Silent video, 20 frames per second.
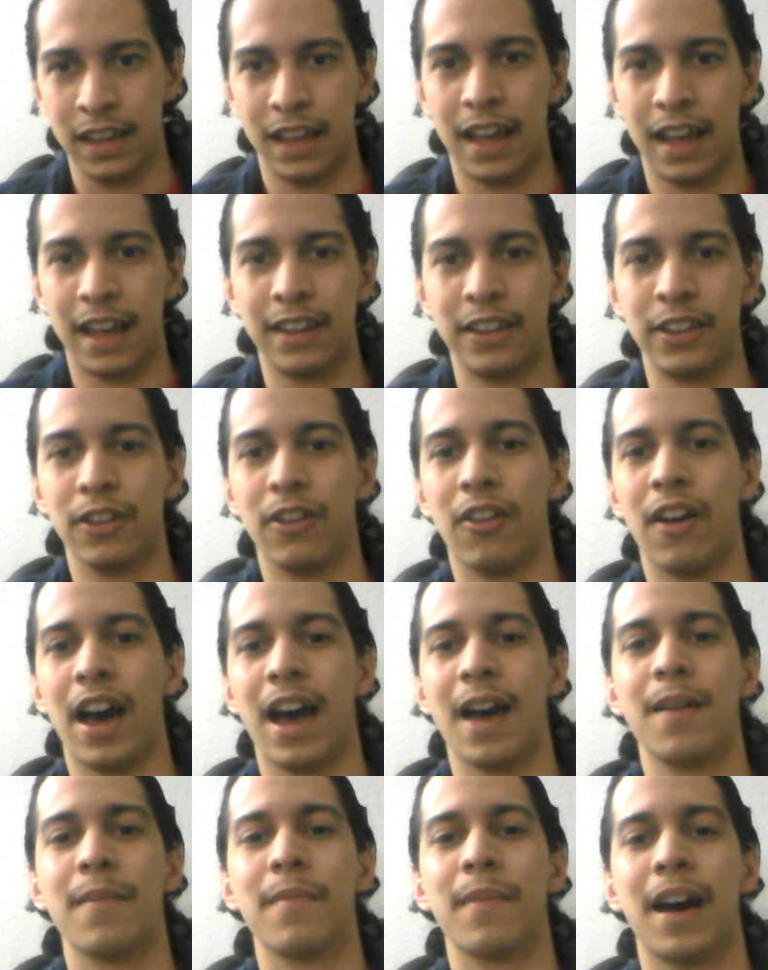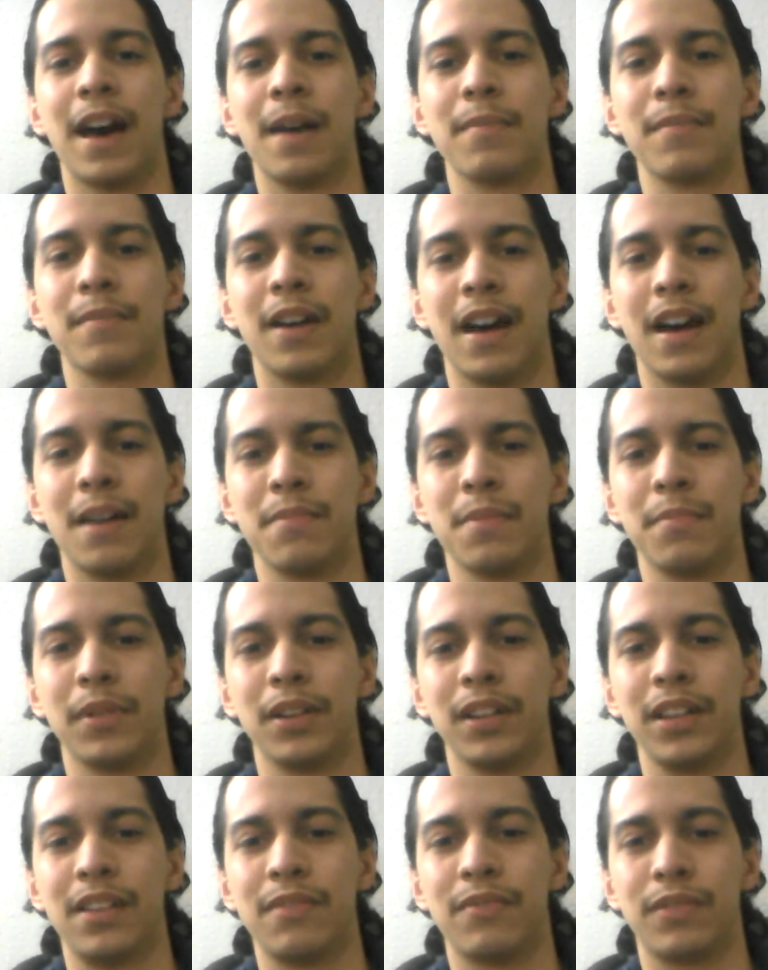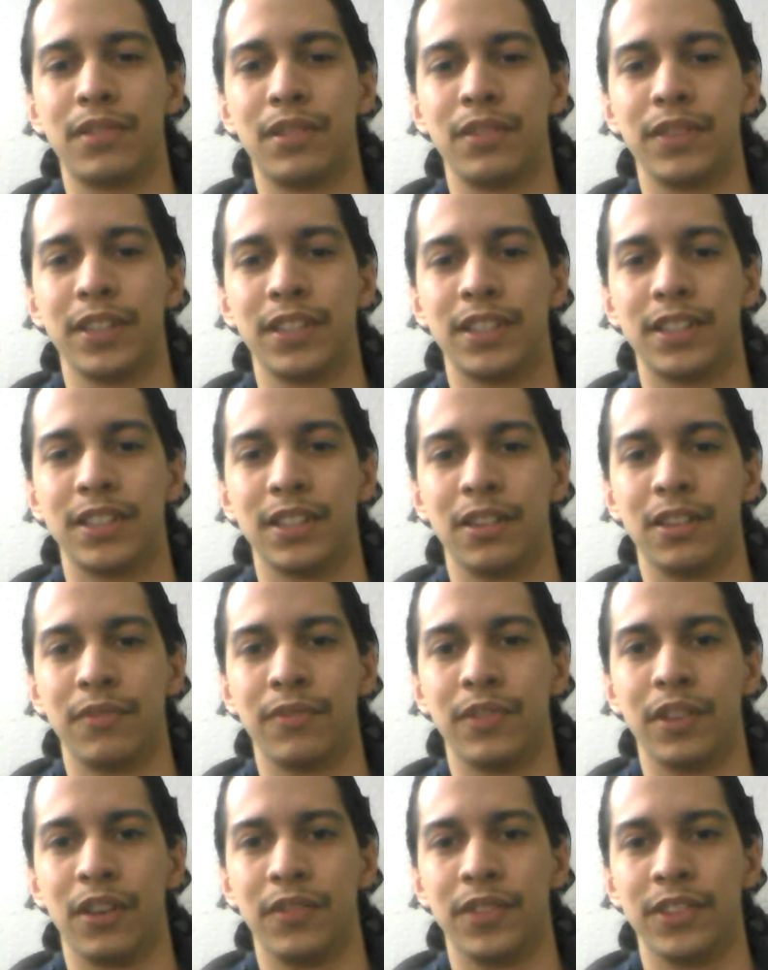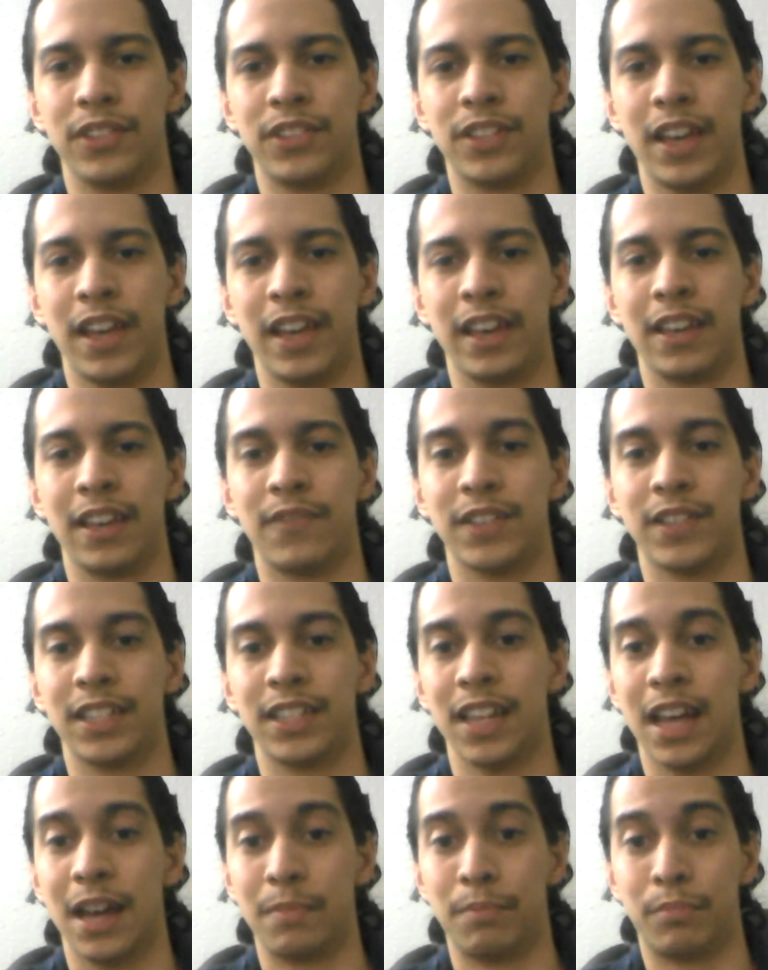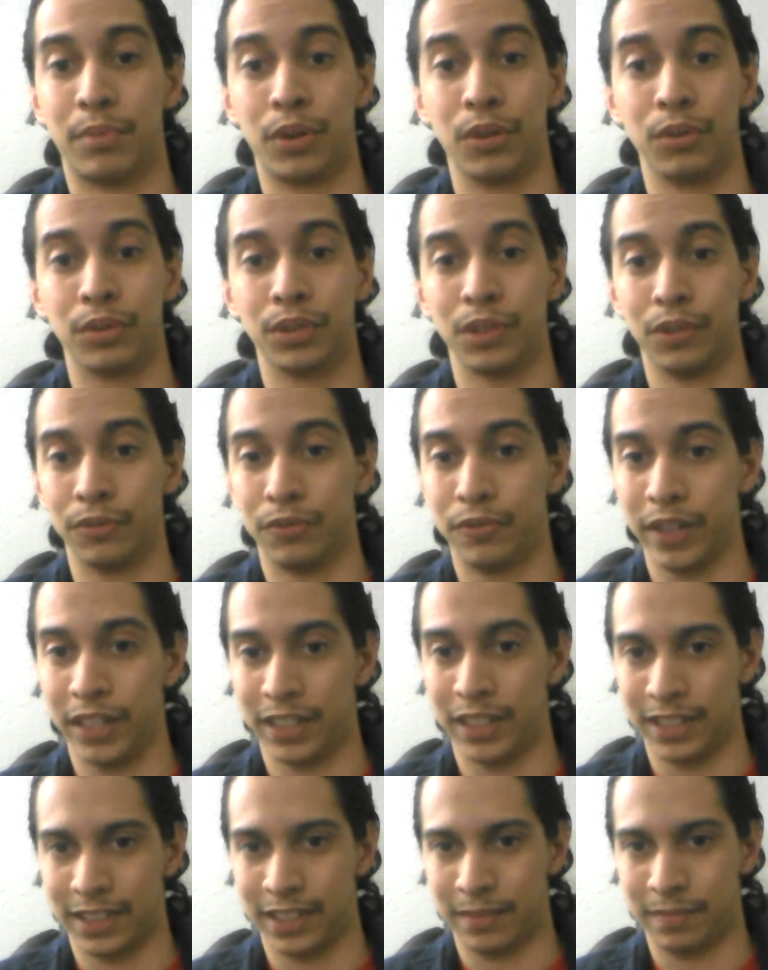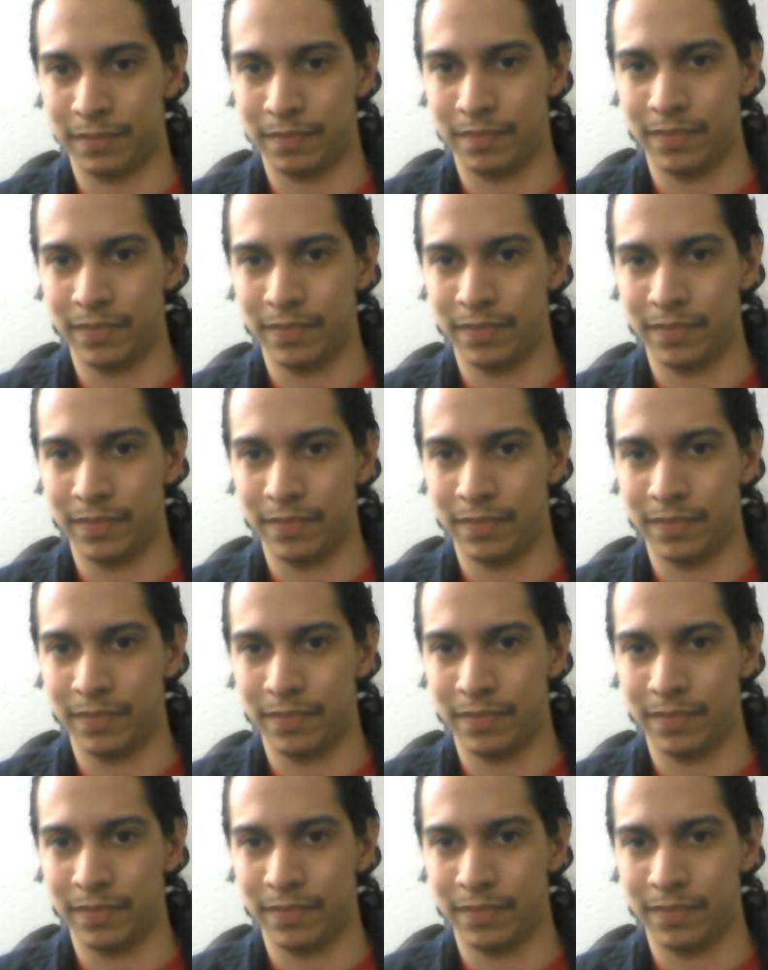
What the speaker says: And you know, I'm a believer of this of the saying, if it's not broke, don't fix it.